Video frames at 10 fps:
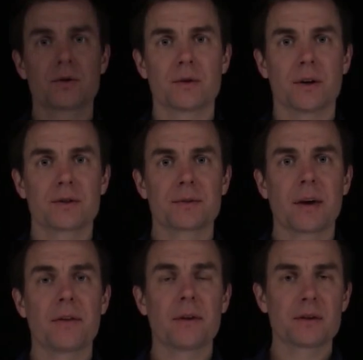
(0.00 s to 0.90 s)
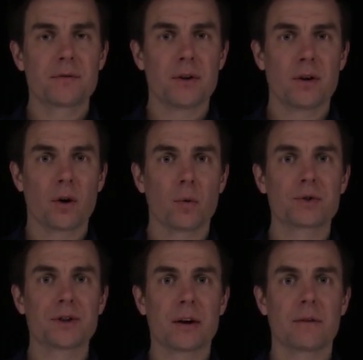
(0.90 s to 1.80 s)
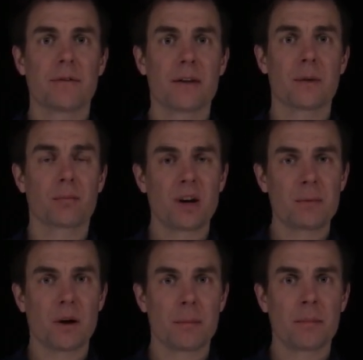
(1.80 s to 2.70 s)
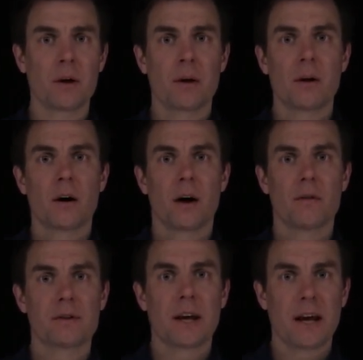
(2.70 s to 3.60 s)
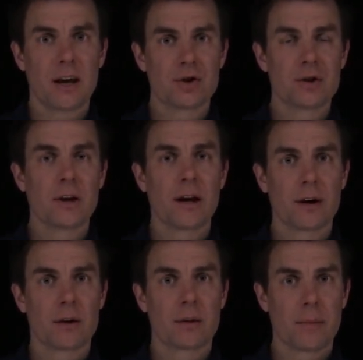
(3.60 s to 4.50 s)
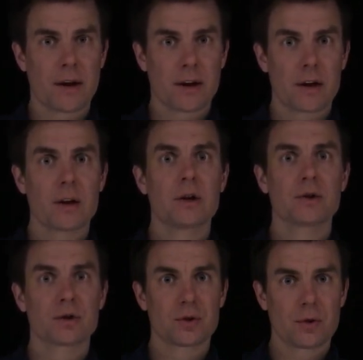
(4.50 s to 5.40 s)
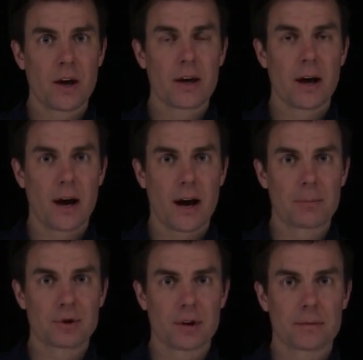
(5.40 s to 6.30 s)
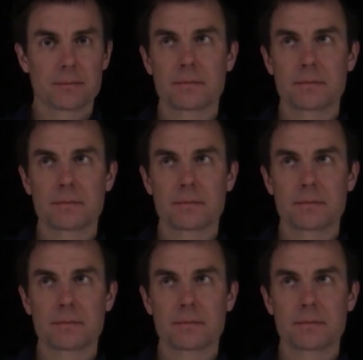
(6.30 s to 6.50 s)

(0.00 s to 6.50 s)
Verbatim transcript: students, in this video we'll see how to find the premium of an Asian arithmetic strike option.